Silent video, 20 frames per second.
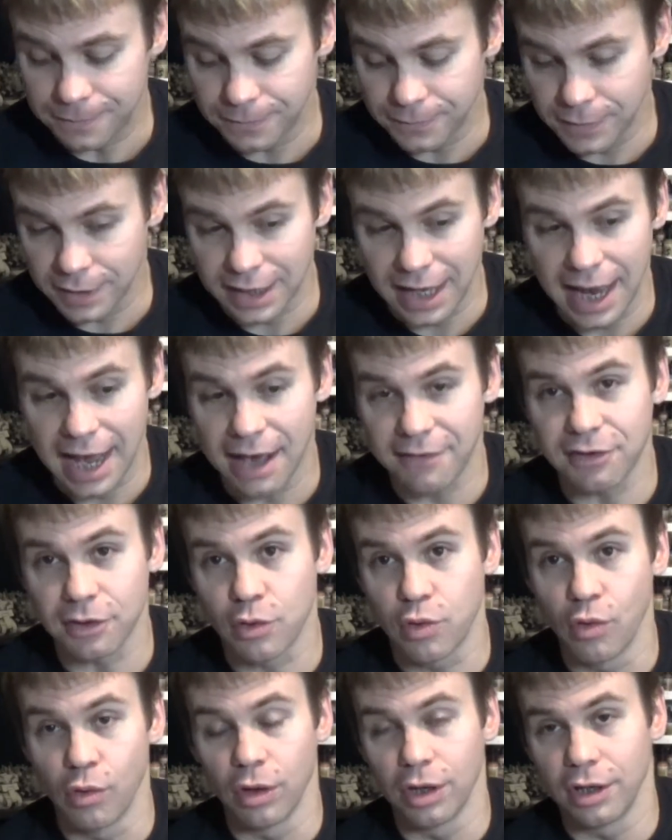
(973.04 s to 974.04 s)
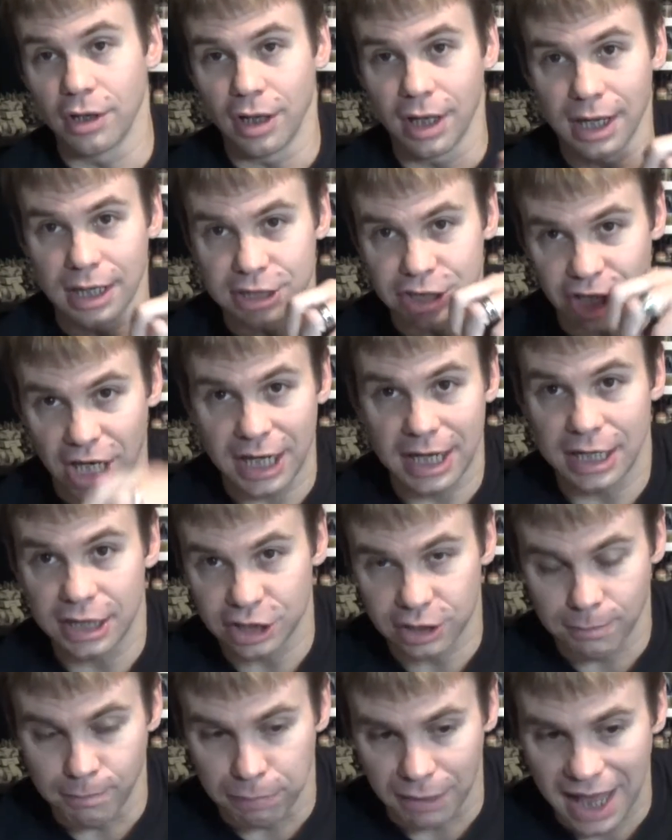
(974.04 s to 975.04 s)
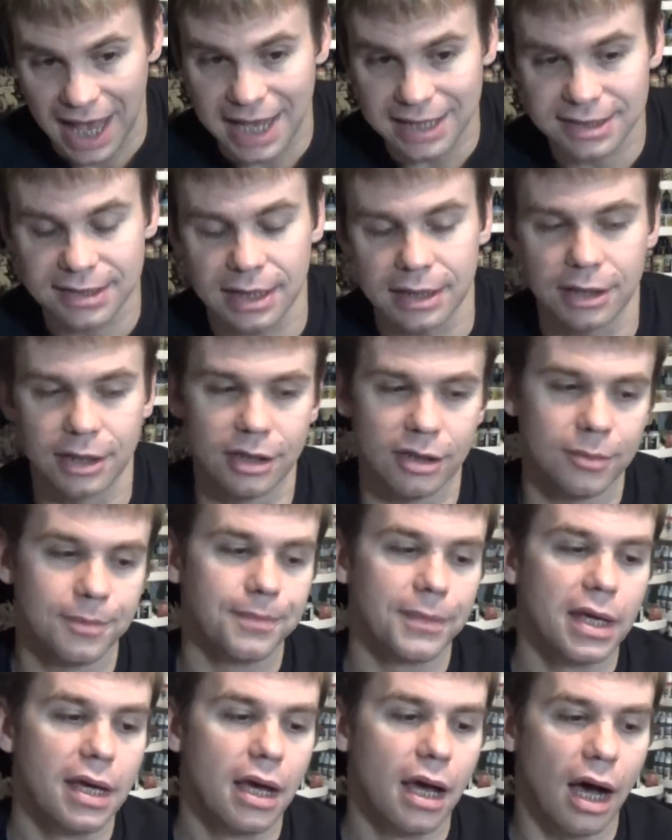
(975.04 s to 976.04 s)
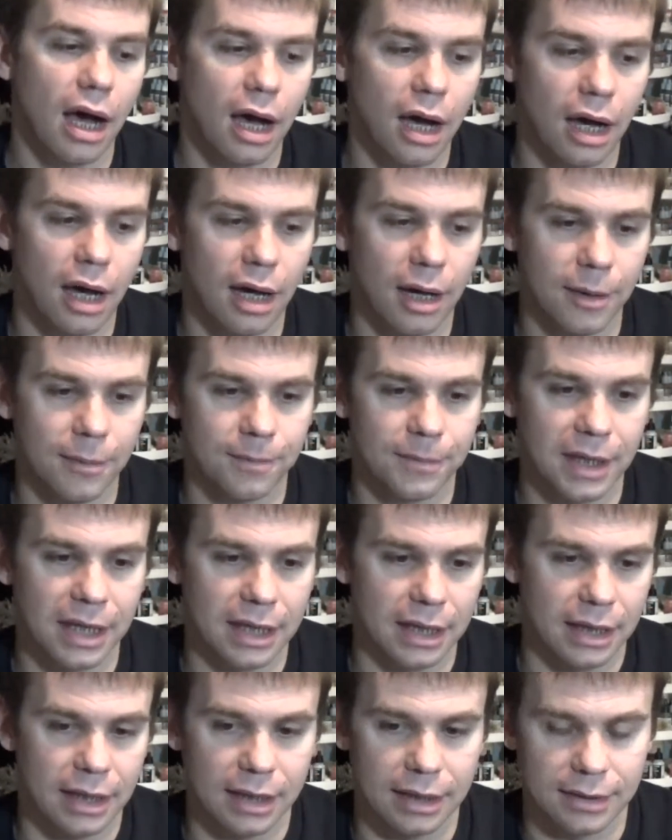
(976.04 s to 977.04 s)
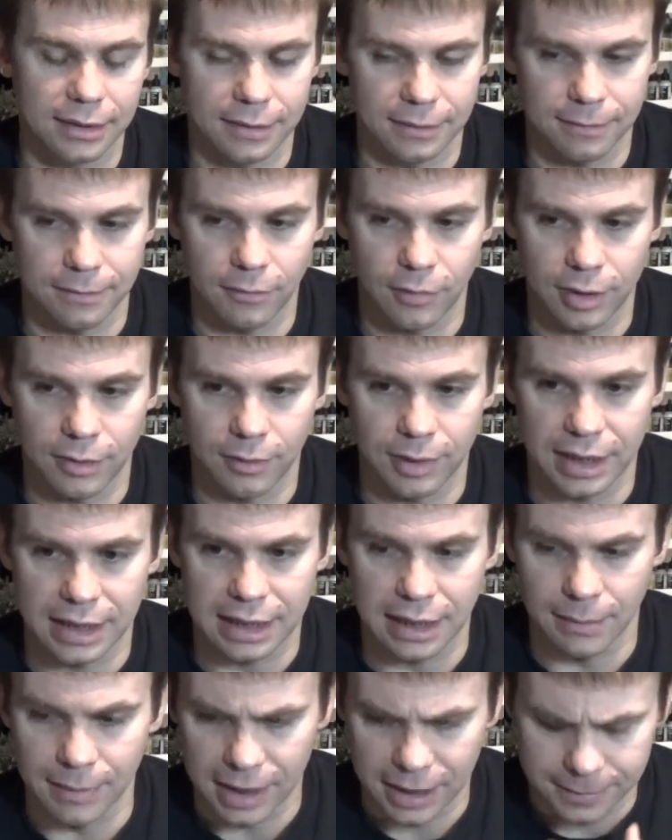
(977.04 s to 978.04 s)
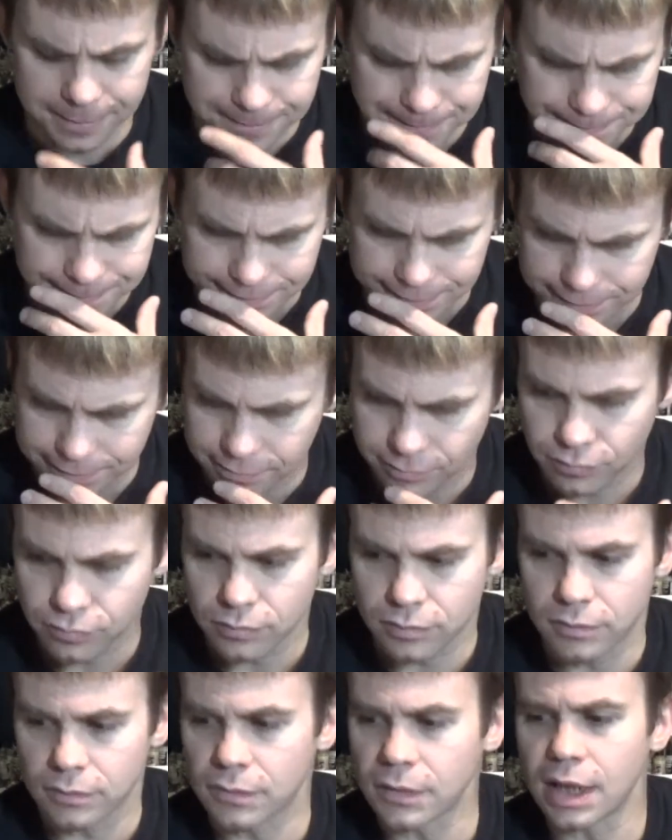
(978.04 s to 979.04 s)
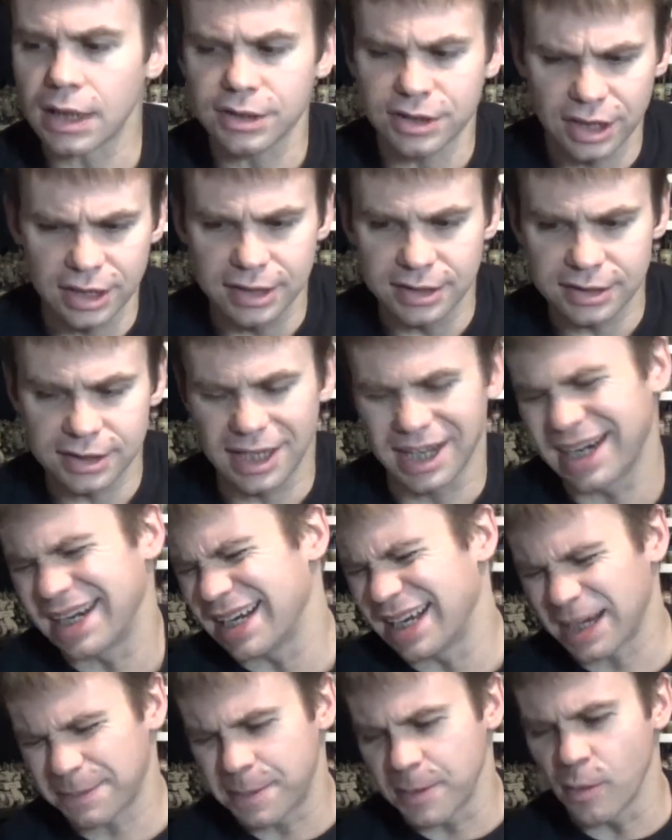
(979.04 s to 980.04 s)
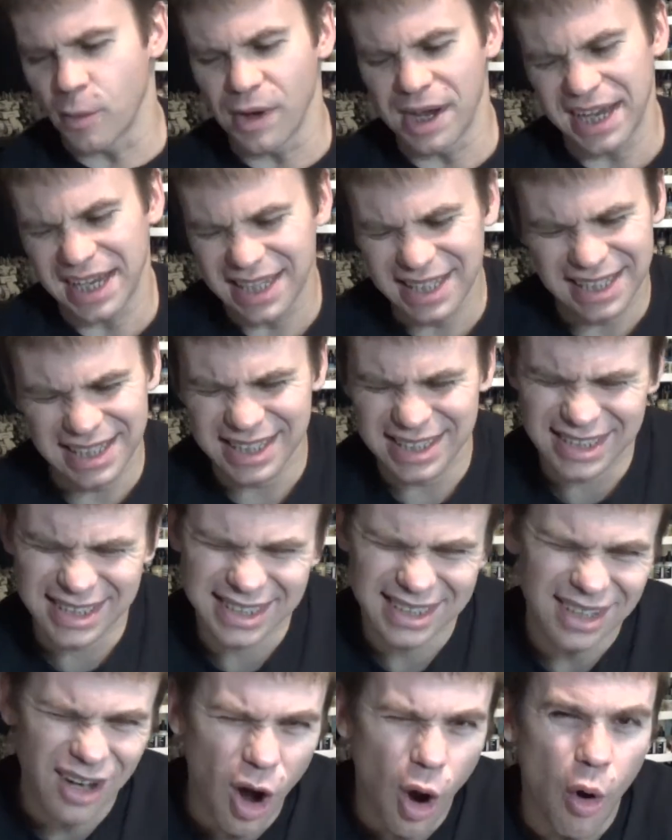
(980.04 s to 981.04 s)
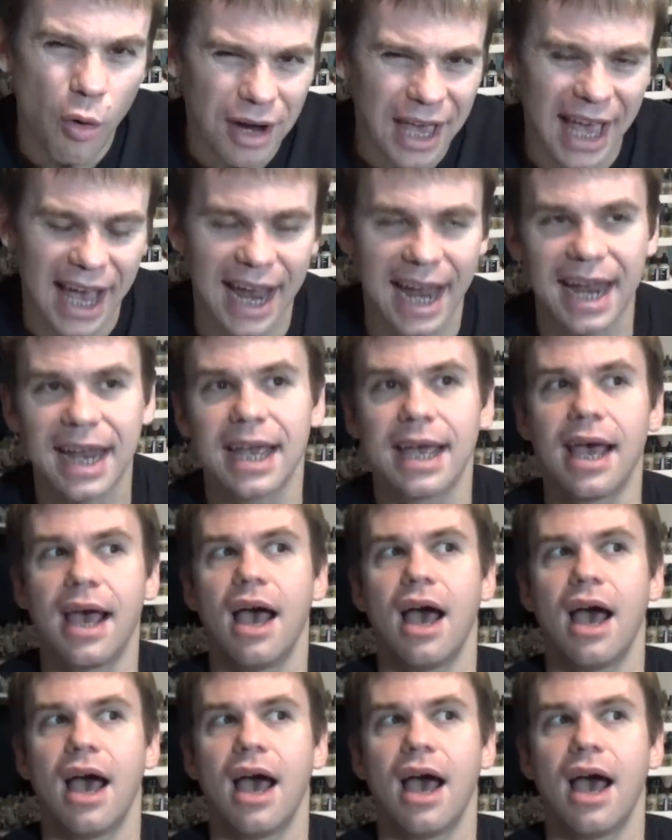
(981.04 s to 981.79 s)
They have the cool little jet engine blast they do, and when they come in to kind of knock people away, it's okay.